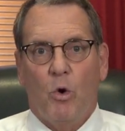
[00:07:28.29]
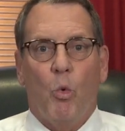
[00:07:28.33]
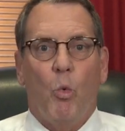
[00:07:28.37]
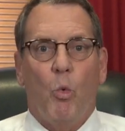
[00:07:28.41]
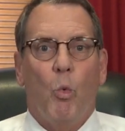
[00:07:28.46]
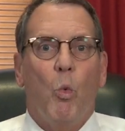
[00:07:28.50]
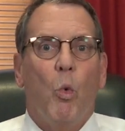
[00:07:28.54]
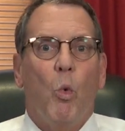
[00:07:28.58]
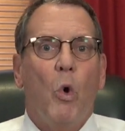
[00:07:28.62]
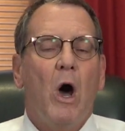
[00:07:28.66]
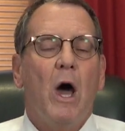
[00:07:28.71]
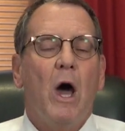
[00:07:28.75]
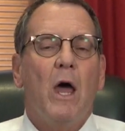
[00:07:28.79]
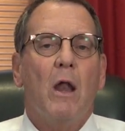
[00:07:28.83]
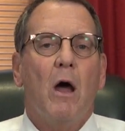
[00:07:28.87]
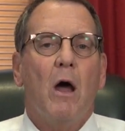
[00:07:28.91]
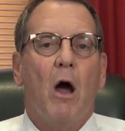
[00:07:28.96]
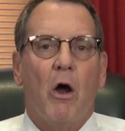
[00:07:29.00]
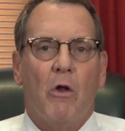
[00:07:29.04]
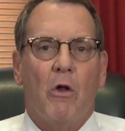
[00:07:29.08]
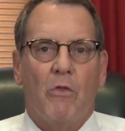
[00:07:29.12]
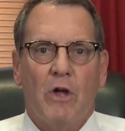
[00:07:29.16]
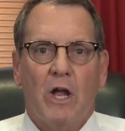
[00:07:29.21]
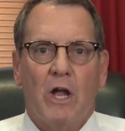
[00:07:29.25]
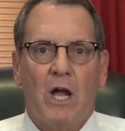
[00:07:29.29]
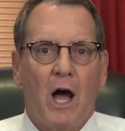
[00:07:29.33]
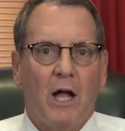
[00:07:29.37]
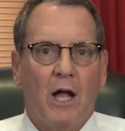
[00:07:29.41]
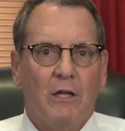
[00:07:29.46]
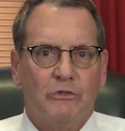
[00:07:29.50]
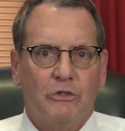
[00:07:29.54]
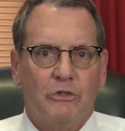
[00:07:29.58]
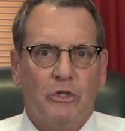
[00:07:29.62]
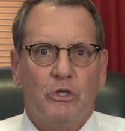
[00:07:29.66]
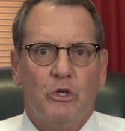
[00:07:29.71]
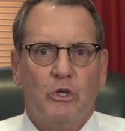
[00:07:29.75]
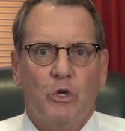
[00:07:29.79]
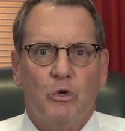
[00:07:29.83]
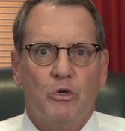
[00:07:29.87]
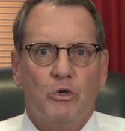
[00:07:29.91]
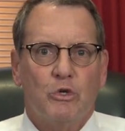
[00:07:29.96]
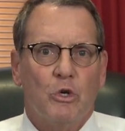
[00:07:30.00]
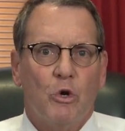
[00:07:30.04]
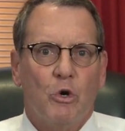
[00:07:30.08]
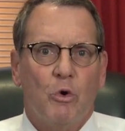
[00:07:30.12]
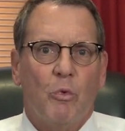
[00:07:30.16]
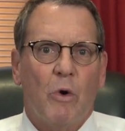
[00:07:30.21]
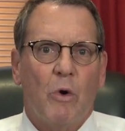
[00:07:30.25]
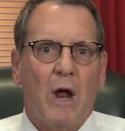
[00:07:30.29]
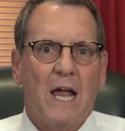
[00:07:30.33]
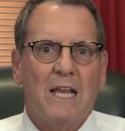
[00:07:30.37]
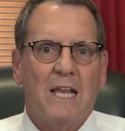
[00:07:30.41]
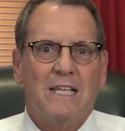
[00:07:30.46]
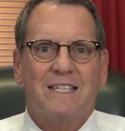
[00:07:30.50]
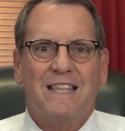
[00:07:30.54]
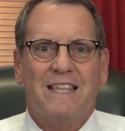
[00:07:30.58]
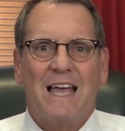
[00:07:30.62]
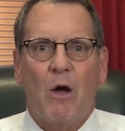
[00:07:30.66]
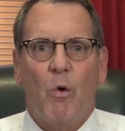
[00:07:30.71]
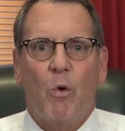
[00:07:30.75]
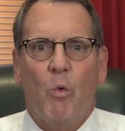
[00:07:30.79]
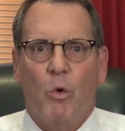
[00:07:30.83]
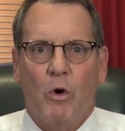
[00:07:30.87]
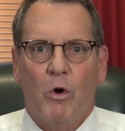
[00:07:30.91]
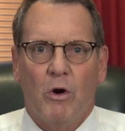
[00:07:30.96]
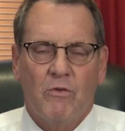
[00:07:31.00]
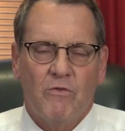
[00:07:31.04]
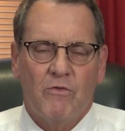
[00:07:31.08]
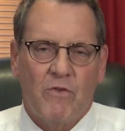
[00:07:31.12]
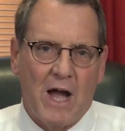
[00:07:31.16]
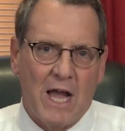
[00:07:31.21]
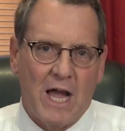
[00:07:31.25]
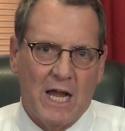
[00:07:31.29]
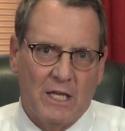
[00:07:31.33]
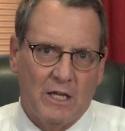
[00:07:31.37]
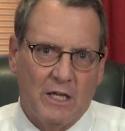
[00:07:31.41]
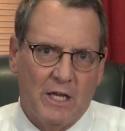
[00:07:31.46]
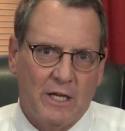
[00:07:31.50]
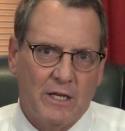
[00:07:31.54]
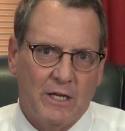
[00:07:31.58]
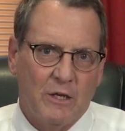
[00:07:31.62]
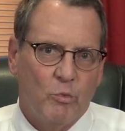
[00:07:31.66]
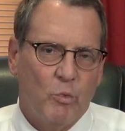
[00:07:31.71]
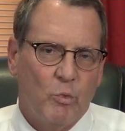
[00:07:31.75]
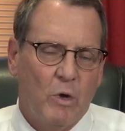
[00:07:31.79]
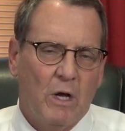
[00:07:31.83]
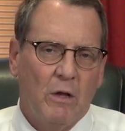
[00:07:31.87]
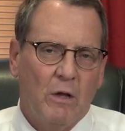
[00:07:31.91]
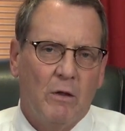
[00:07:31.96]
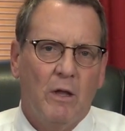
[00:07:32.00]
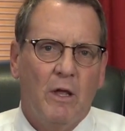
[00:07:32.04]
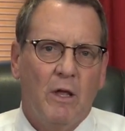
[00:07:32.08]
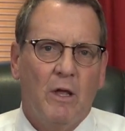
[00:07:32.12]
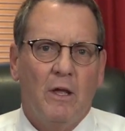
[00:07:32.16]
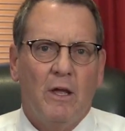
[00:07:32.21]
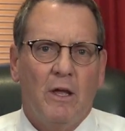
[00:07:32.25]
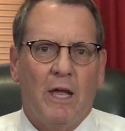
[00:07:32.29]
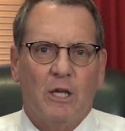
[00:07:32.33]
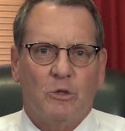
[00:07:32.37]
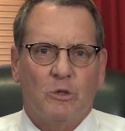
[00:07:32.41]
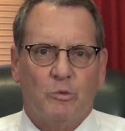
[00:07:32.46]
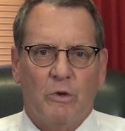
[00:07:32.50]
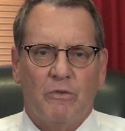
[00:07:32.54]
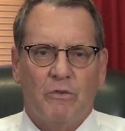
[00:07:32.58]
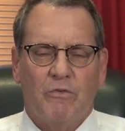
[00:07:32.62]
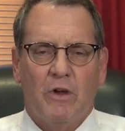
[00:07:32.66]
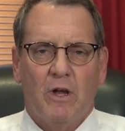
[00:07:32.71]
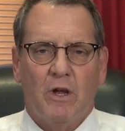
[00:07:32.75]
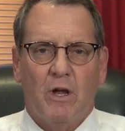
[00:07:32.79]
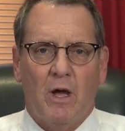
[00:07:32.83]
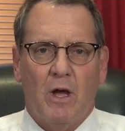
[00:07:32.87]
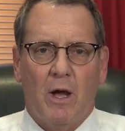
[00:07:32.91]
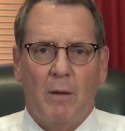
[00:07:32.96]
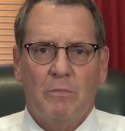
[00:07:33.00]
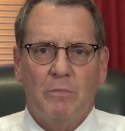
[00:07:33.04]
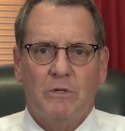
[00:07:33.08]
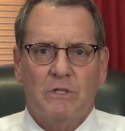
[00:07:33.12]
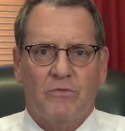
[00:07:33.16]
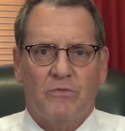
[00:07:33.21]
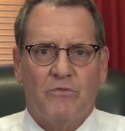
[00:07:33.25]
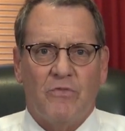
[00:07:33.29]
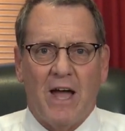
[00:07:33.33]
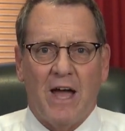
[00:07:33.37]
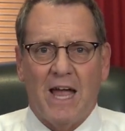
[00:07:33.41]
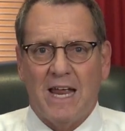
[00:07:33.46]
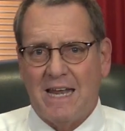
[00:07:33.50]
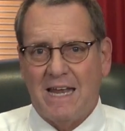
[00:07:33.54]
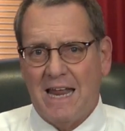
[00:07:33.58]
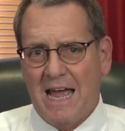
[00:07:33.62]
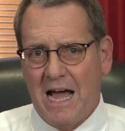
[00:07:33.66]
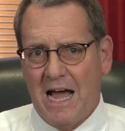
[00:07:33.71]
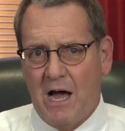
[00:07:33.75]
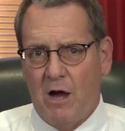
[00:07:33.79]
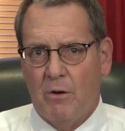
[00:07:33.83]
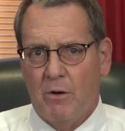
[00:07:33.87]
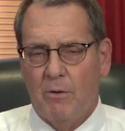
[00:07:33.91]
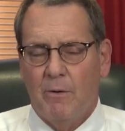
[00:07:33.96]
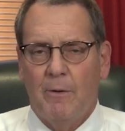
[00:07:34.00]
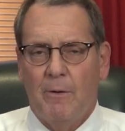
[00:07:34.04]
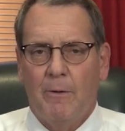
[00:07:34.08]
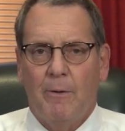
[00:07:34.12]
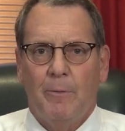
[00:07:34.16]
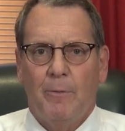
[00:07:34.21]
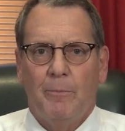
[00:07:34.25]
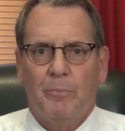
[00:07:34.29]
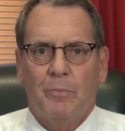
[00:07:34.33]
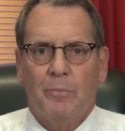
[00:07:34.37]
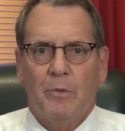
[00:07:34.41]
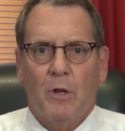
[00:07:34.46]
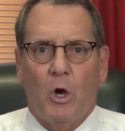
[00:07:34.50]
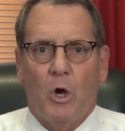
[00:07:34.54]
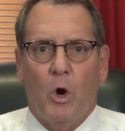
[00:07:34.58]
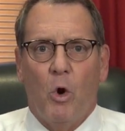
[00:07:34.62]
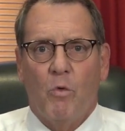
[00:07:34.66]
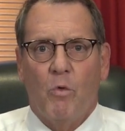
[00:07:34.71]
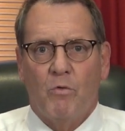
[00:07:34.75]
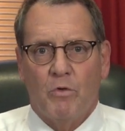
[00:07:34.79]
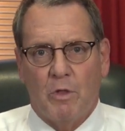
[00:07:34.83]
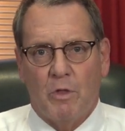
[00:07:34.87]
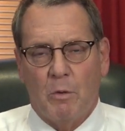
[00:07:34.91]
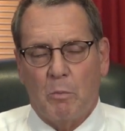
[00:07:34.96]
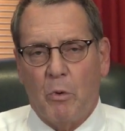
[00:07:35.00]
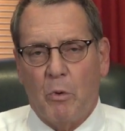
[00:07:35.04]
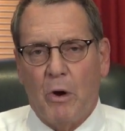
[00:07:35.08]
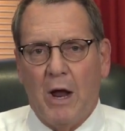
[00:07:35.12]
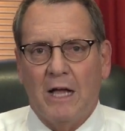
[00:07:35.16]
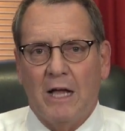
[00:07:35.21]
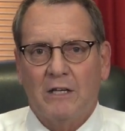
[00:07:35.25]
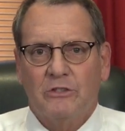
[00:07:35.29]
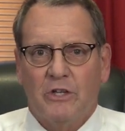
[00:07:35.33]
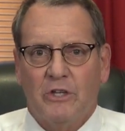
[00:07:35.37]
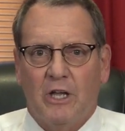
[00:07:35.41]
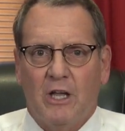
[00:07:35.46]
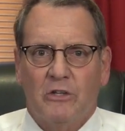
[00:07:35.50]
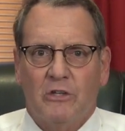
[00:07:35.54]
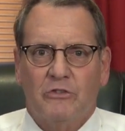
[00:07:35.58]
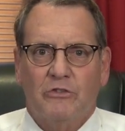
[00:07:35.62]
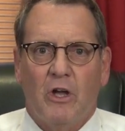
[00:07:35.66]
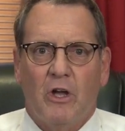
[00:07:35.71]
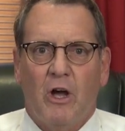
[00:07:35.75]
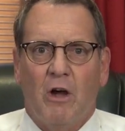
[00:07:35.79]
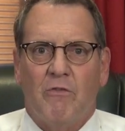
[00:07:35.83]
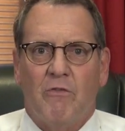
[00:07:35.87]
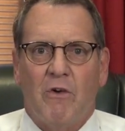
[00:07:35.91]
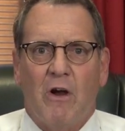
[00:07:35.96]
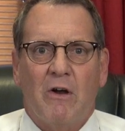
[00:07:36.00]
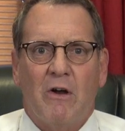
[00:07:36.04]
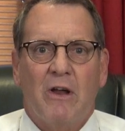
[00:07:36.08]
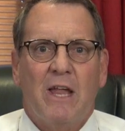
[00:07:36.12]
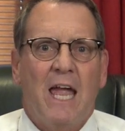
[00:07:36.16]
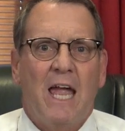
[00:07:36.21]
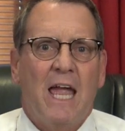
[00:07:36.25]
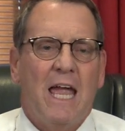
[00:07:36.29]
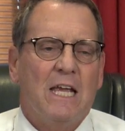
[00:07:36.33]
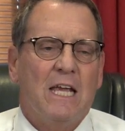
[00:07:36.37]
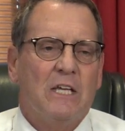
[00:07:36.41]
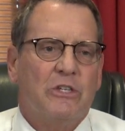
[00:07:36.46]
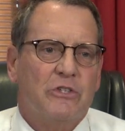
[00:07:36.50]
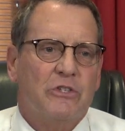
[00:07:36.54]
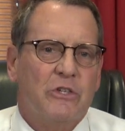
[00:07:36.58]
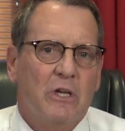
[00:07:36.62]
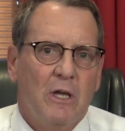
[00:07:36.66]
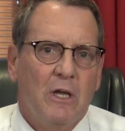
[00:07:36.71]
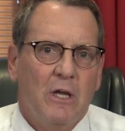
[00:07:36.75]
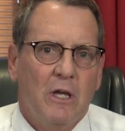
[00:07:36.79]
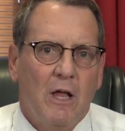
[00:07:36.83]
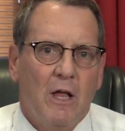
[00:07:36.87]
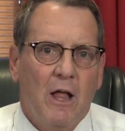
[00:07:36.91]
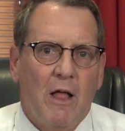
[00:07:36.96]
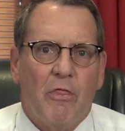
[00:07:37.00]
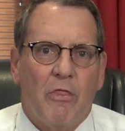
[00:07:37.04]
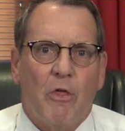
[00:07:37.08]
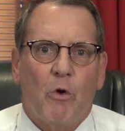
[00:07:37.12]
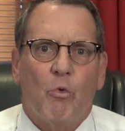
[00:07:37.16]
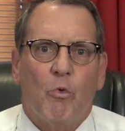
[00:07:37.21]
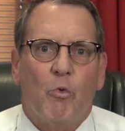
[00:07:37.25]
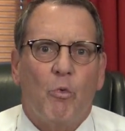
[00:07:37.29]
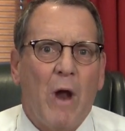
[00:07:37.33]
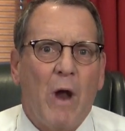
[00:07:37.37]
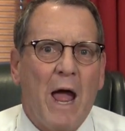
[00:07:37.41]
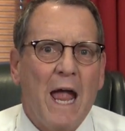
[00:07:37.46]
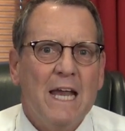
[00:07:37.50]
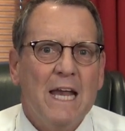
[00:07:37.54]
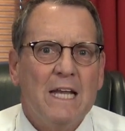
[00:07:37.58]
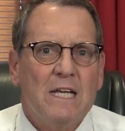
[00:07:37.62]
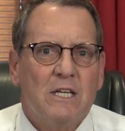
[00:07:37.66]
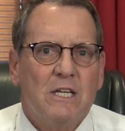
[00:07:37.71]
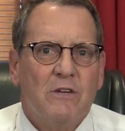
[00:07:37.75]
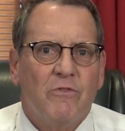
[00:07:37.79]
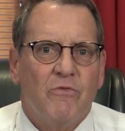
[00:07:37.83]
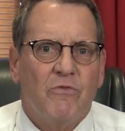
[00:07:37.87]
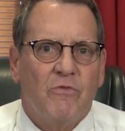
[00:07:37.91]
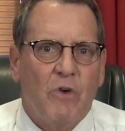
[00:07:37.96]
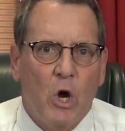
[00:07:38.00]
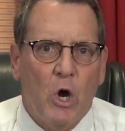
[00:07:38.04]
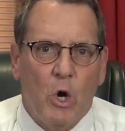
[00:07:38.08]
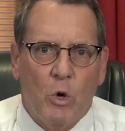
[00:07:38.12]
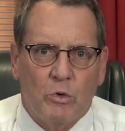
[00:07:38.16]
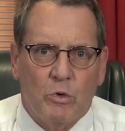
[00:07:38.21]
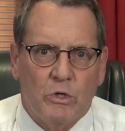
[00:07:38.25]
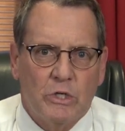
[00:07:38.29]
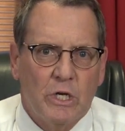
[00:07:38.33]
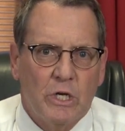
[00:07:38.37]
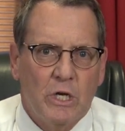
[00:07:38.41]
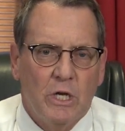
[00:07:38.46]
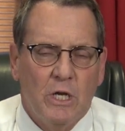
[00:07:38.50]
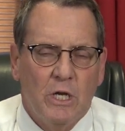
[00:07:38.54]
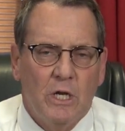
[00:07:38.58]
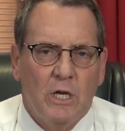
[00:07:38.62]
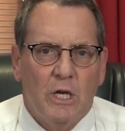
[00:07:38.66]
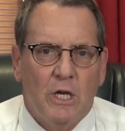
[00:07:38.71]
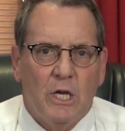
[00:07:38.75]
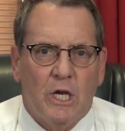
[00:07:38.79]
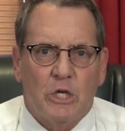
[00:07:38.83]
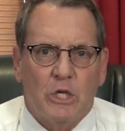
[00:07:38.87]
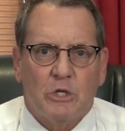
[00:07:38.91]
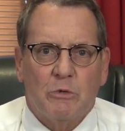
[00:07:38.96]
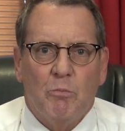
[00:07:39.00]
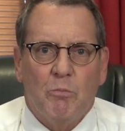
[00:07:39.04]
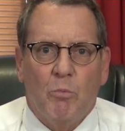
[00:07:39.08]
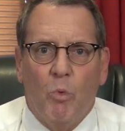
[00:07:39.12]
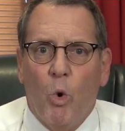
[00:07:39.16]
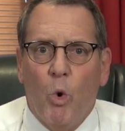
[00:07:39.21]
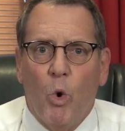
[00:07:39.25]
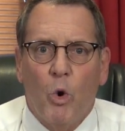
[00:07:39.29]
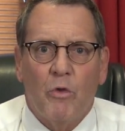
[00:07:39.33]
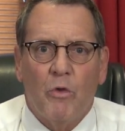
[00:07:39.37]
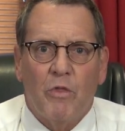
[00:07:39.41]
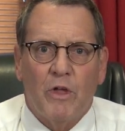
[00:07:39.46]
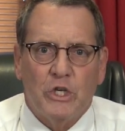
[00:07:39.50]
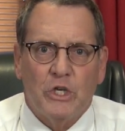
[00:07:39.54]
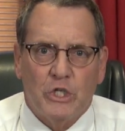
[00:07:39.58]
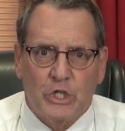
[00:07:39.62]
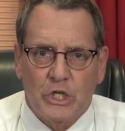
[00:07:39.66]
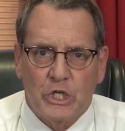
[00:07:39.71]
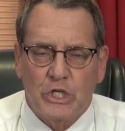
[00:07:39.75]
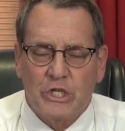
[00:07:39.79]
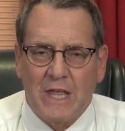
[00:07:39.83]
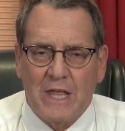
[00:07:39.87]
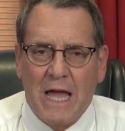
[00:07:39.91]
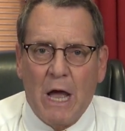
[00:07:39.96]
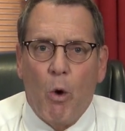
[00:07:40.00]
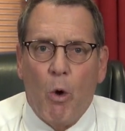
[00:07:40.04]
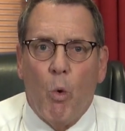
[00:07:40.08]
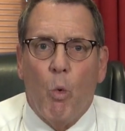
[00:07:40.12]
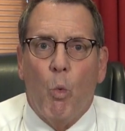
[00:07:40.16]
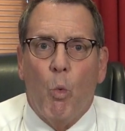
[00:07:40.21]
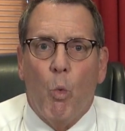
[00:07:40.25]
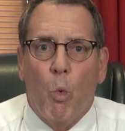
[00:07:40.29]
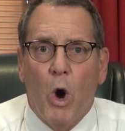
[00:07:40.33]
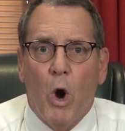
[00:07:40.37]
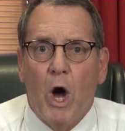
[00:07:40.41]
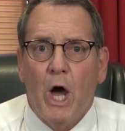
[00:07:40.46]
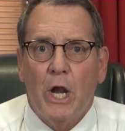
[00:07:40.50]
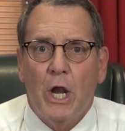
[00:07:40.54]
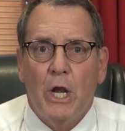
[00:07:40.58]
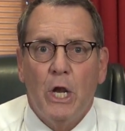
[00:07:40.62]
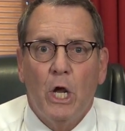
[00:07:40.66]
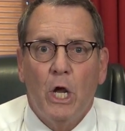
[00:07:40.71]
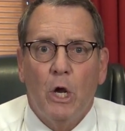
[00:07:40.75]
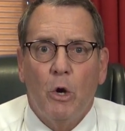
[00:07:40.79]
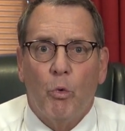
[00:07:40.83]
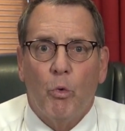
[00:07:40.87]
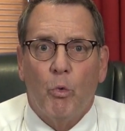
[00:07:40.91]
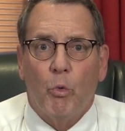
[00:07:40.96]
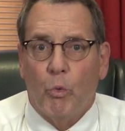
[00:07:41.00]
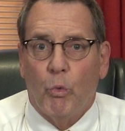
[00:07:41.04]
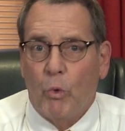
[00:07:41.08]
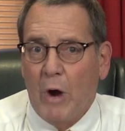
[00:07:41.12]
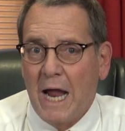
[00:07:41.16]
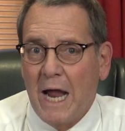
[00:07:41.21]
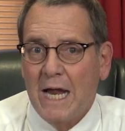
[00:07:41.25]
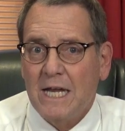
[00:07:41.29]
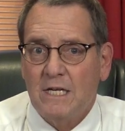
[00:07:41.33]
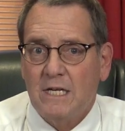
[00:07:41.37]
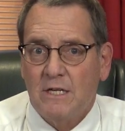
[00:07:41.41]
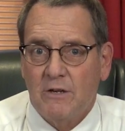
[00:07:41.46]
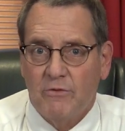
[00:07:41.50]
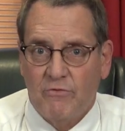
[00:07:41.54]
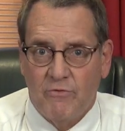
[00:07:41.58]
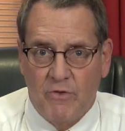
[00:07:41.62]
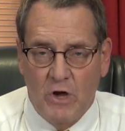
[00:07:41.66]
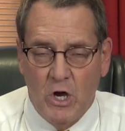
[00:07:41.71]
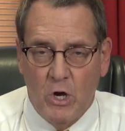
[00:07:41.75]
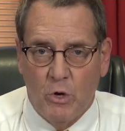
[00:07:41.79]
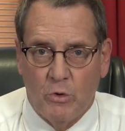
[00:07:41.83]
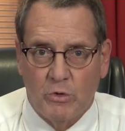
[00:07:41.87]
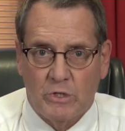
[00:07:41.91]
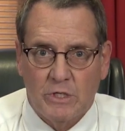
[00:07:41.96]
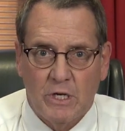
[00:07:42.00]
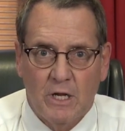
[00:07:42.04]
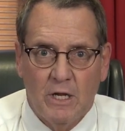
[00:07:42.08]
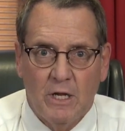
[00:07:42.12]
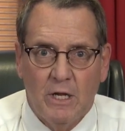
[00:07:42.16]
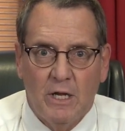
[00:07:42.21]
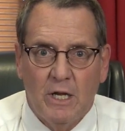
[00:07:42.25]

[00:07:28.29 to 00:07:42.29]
What are the constitutional rights that were violated? Well, as we've come to find out over the process of our case, the right to vote is more than just that one right to vote.